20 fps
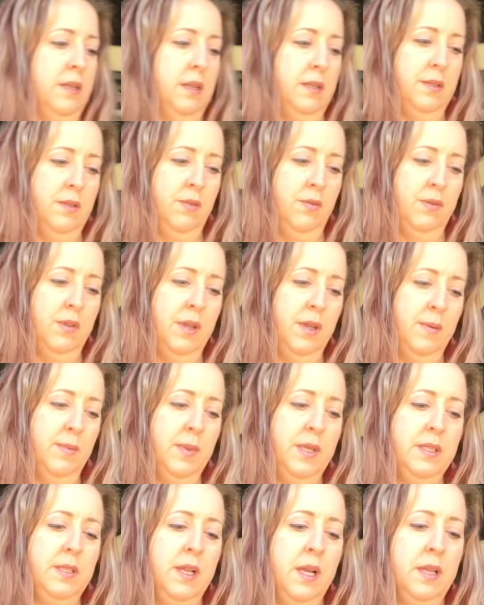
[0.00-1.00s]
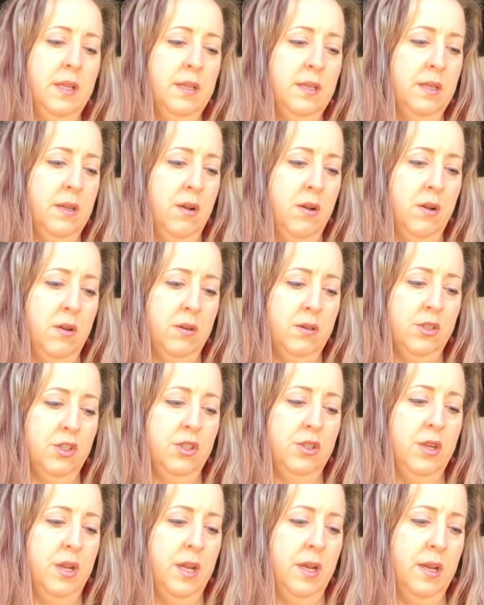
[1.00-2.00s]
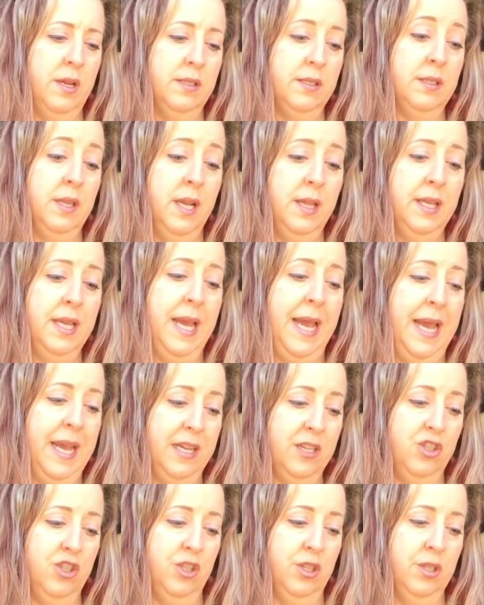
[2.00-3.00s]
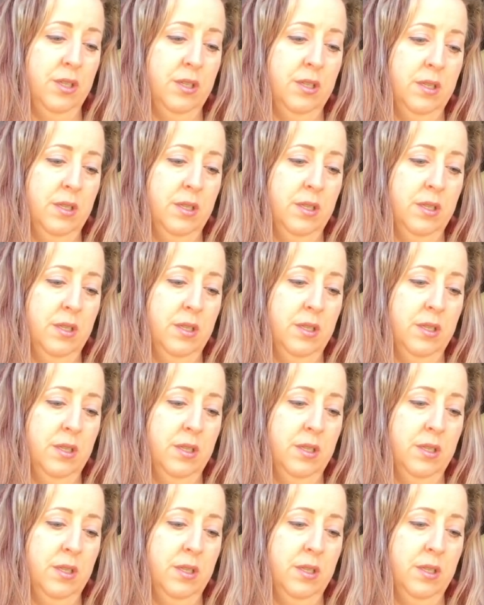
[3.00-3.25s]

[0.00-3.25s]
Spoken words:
sold them. A Silent Action.